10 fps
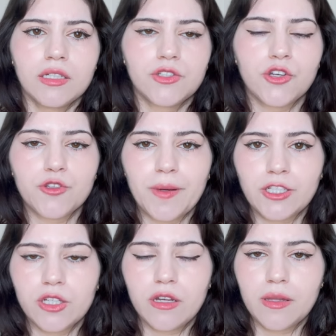So
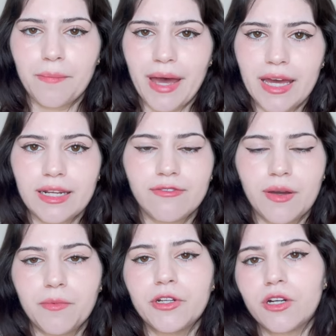especially on the bed, if
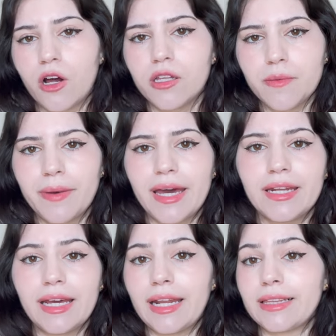I put it on the bed
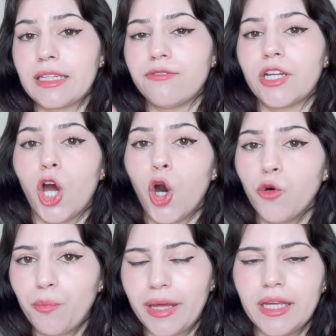and I leave it
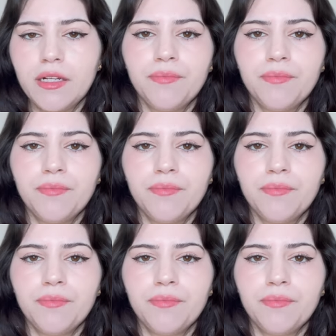open,